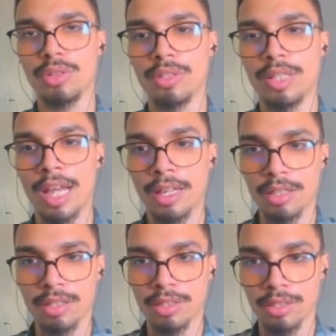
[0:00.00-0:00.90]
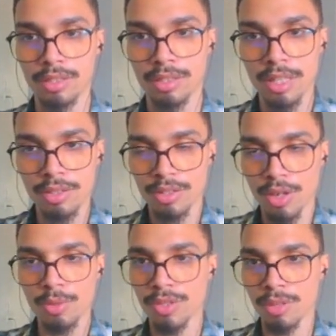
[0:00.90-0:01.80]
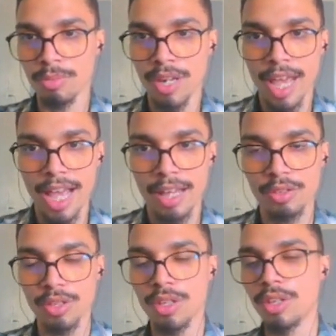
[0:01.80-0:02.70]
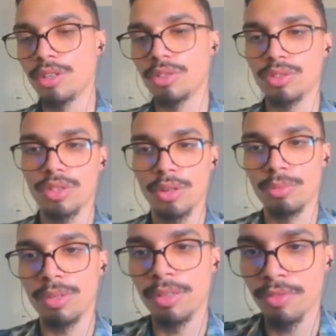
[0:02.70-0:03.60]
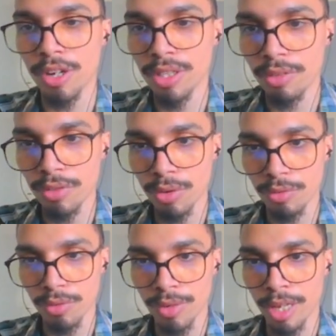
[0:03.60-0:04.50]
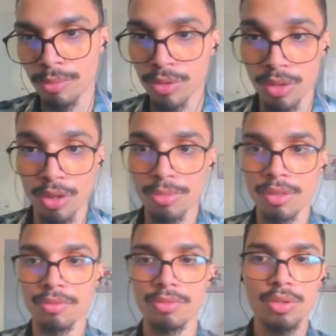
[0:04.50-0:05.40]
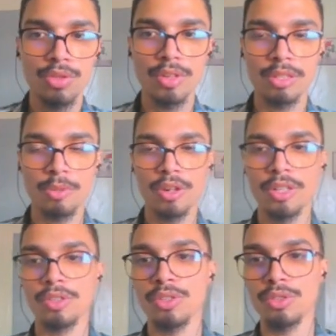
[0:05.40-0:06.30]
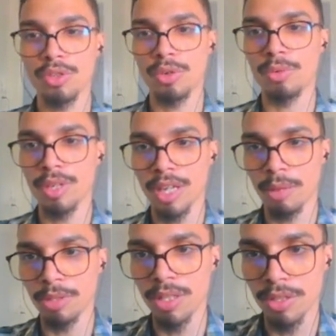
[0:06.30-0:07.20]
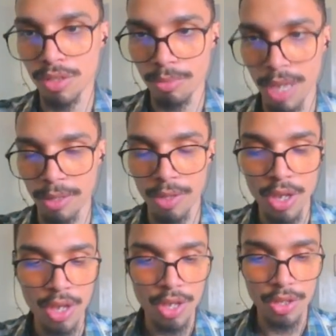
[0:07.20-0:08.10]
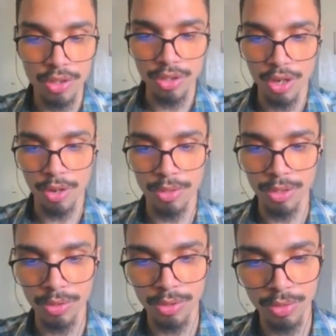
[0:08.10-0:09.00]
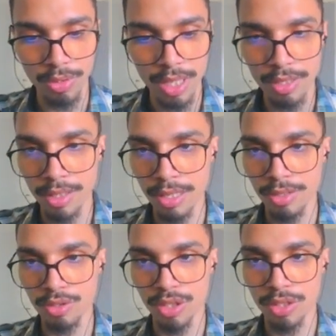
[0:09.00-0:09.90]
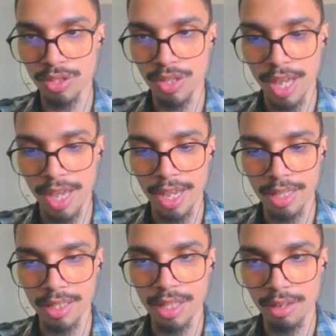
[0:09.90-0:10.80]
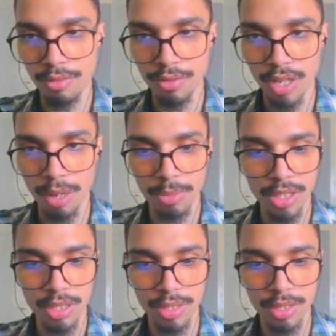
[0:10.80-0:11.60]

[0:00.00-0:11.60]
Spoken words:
that this code snippet has, so it'd be very difficult for him in terms of user experience to copy this command. So in order to do this, let's just say div copy.